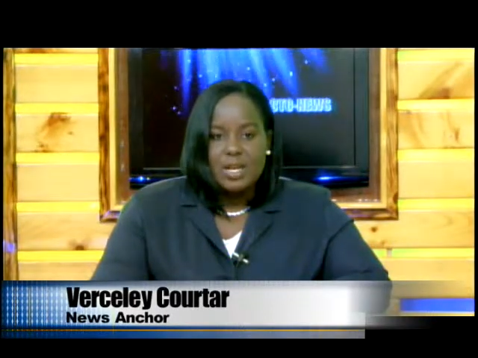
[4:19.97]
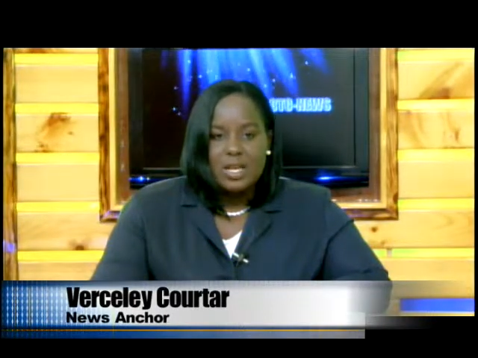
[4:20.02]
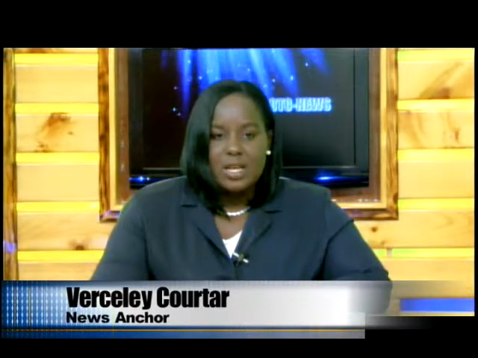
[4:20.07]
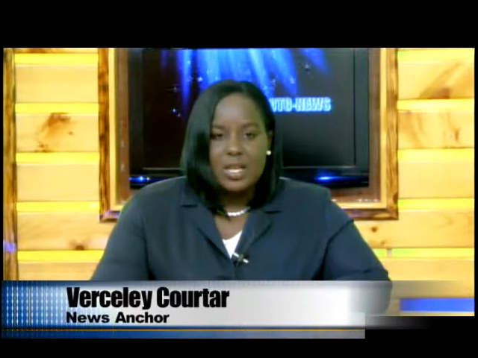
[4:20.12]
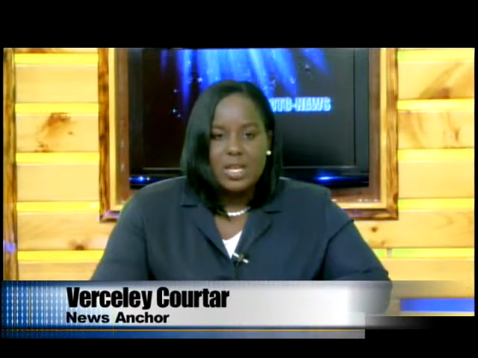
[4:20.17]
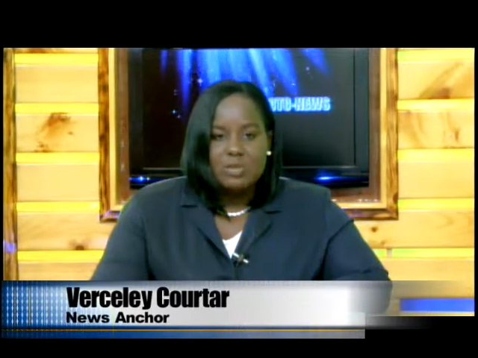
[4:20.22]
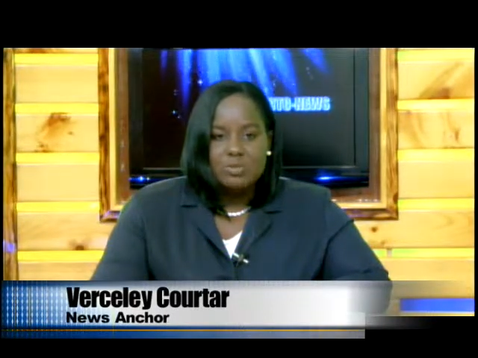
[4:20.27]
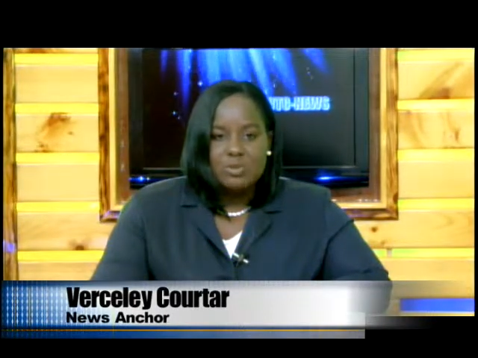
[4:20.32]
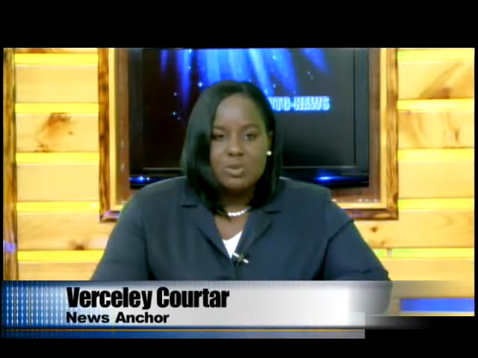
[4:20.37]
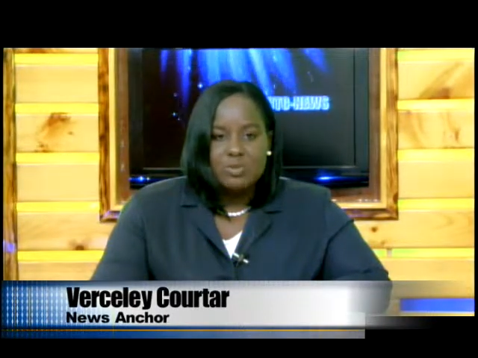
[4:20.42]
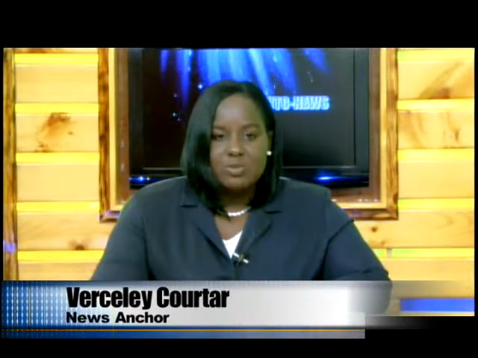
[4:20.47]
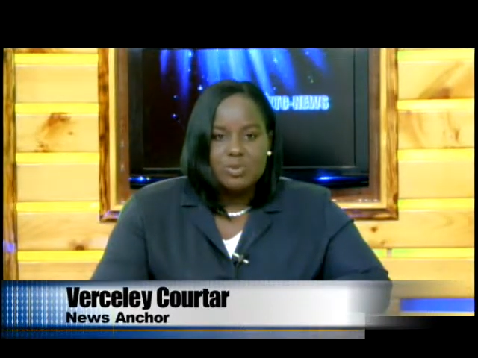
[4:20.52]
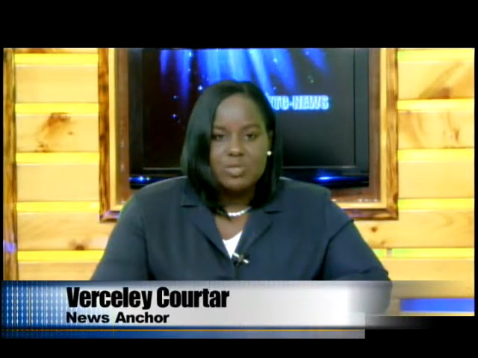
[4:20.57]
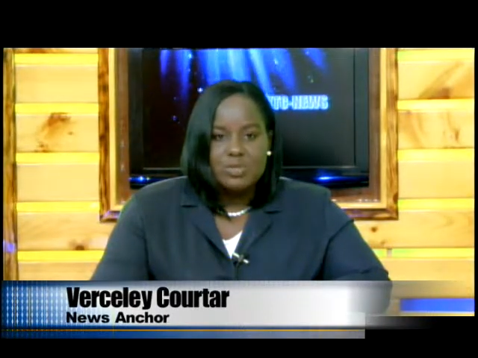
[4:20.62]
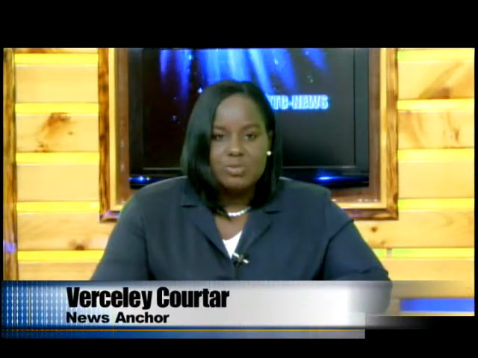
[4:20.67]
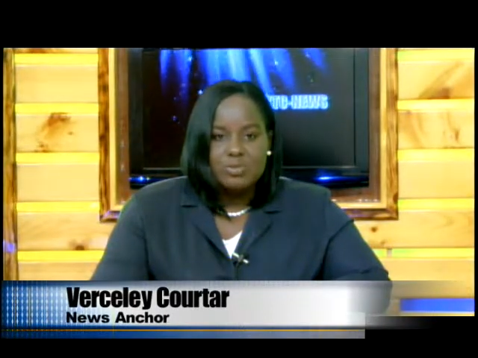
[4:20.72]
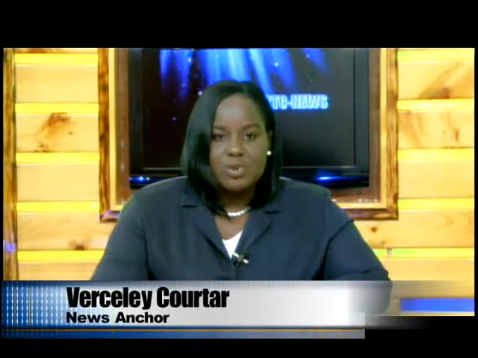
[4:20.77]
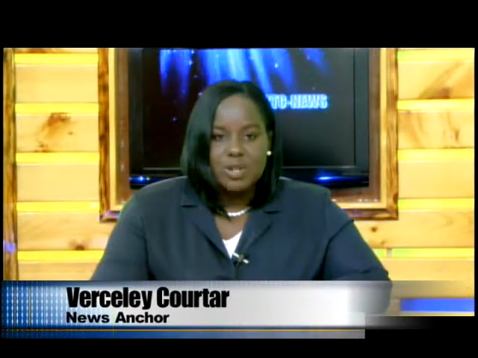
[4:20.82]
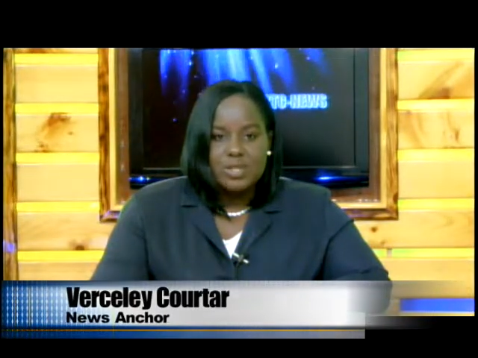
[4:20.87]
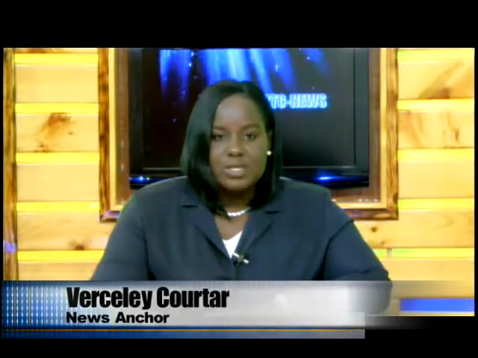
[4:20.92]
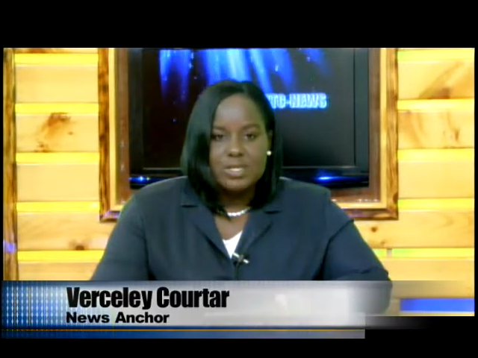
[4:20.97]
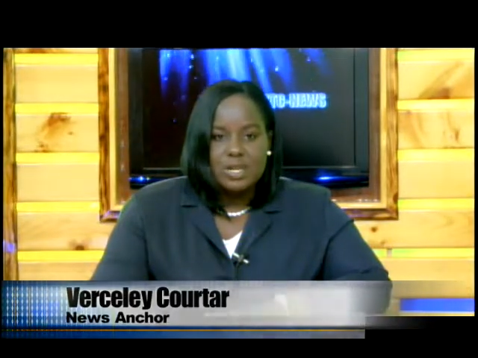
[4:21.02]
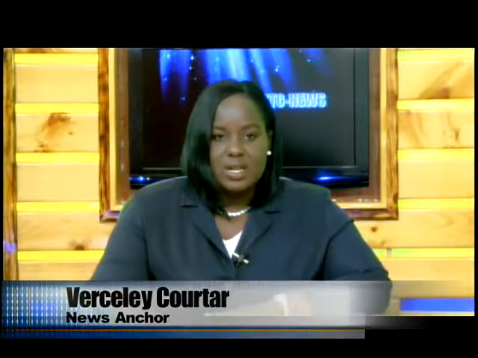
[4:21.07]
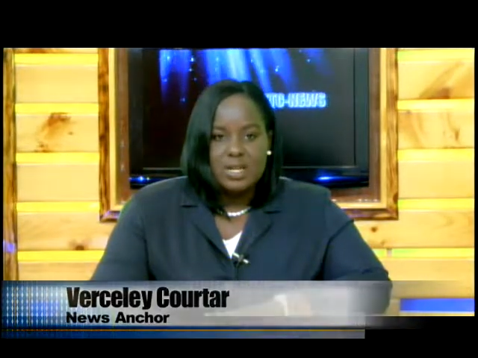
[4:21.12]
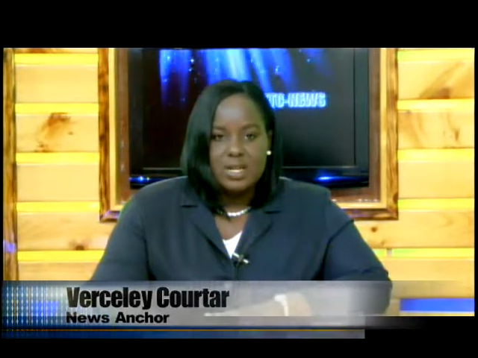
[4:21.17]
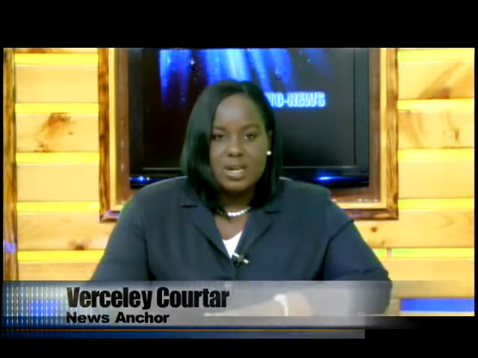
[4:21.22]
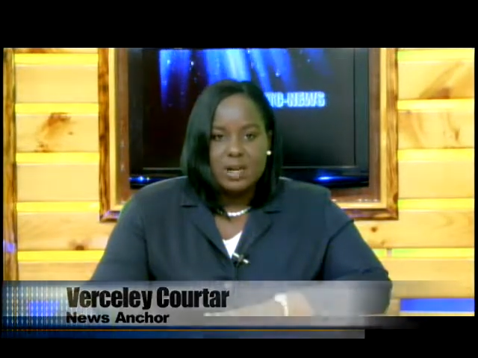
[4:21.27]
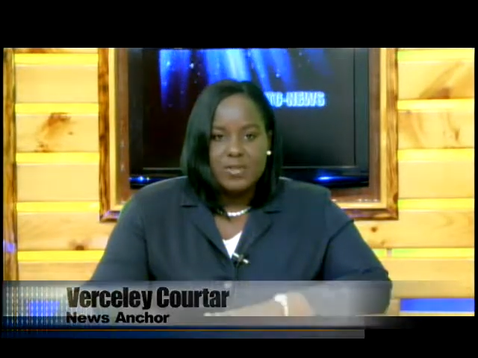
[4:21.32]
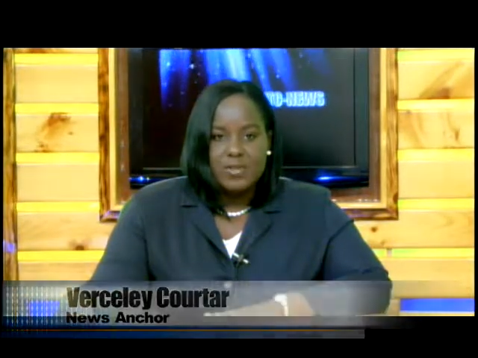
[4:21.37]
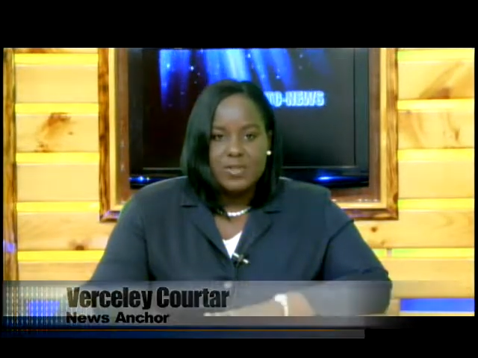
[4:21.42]
he has been
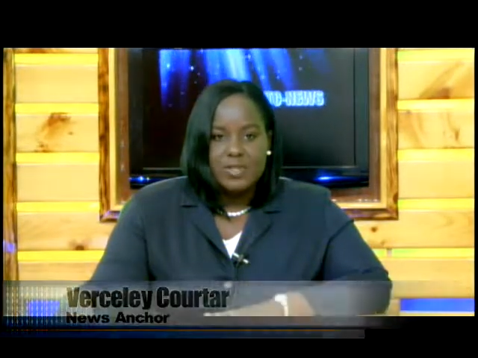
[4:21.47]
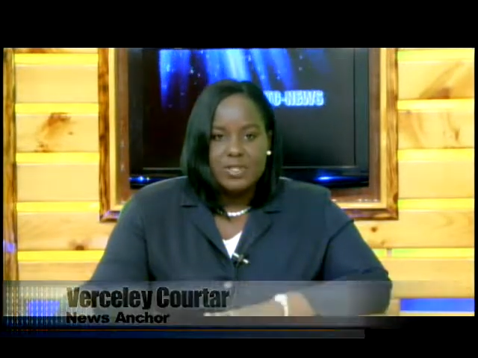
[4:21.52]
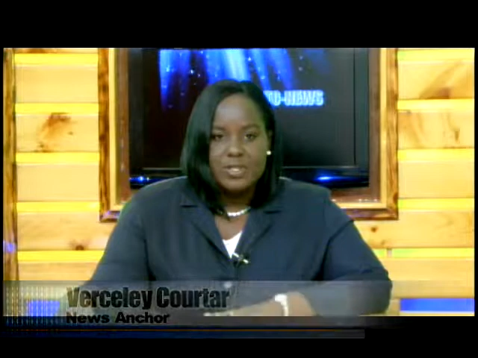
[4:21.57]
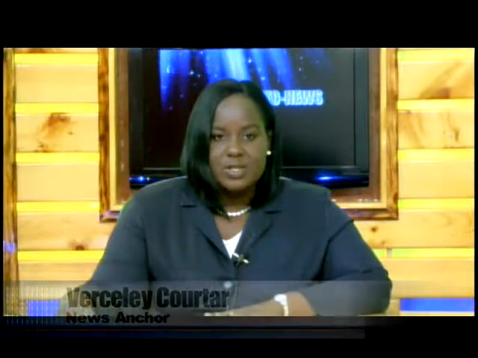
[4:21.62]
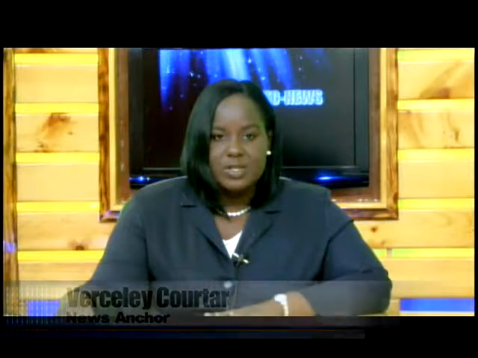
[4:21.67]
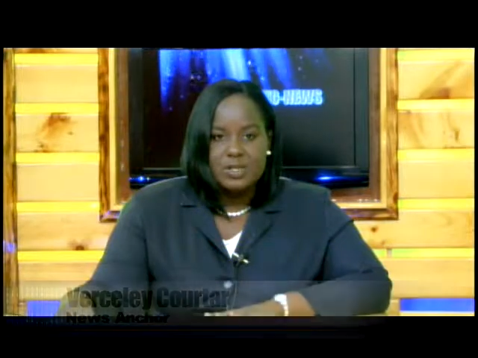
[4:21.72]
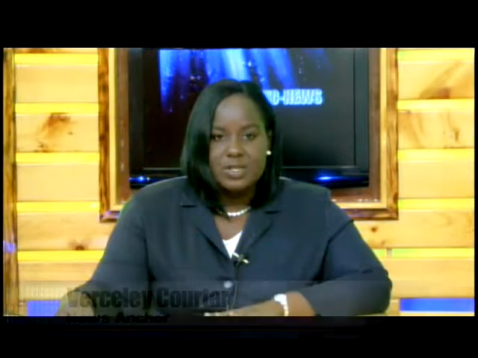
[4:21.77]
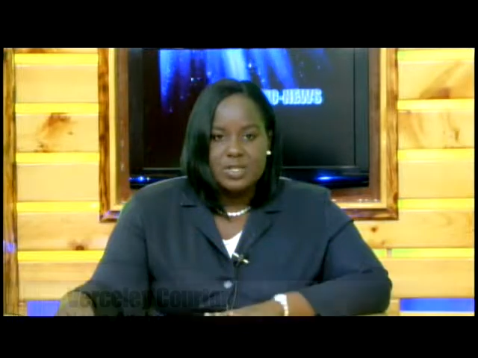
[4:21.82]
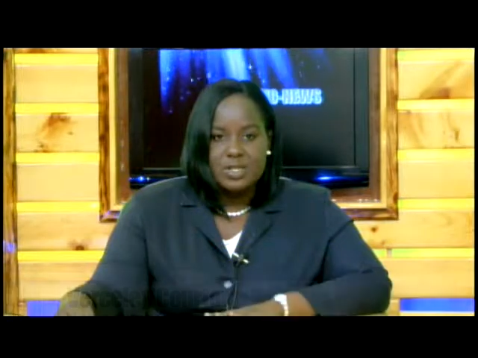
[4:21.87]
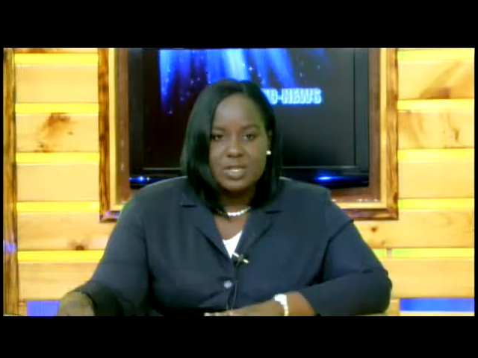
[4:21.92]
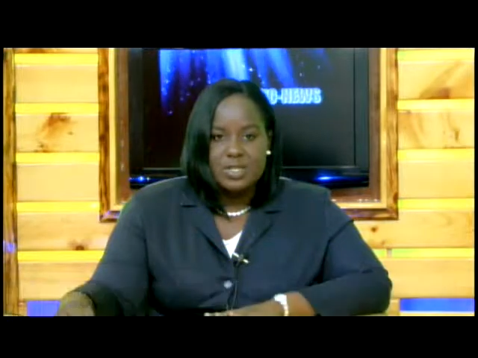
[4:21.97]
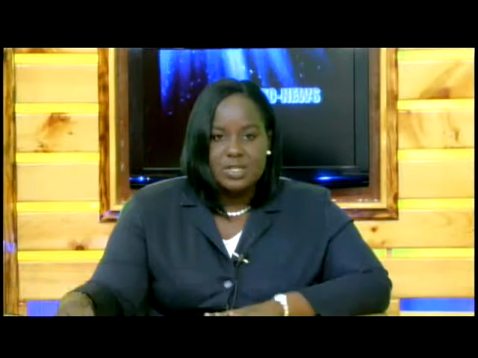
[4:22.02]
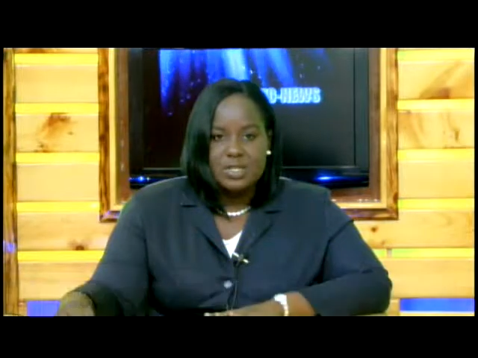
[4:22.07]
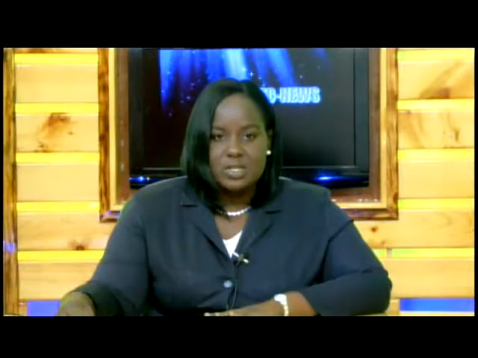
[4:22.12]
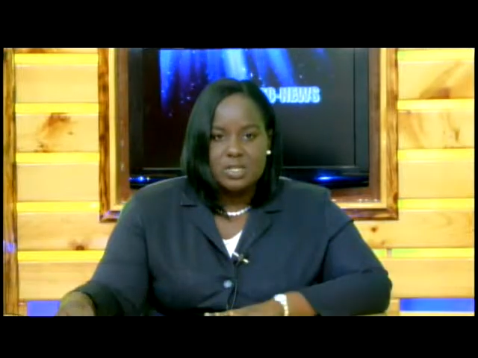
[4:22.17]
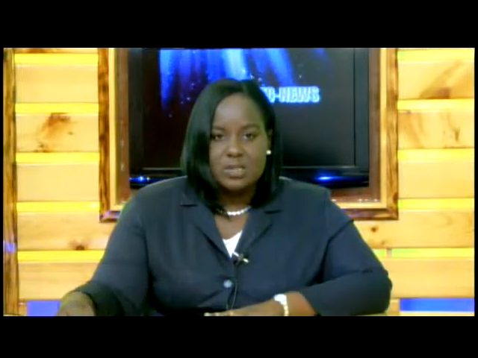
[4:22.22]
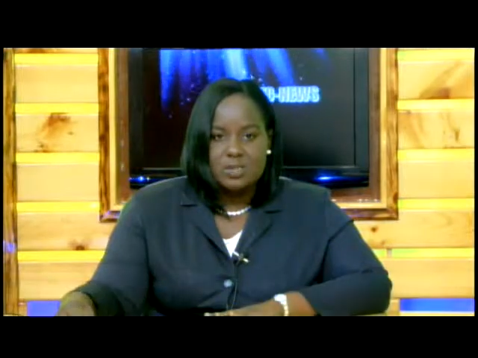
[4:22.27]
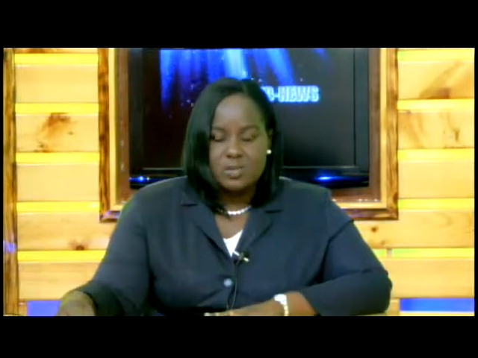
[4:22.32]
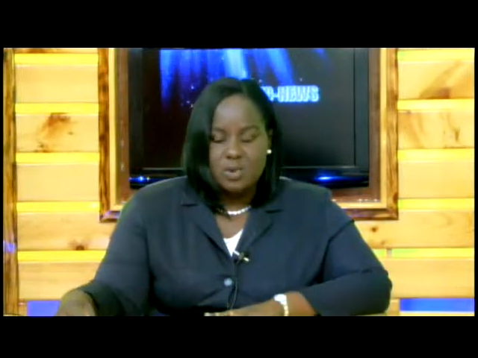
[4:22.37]
president of the Sint-Eustatius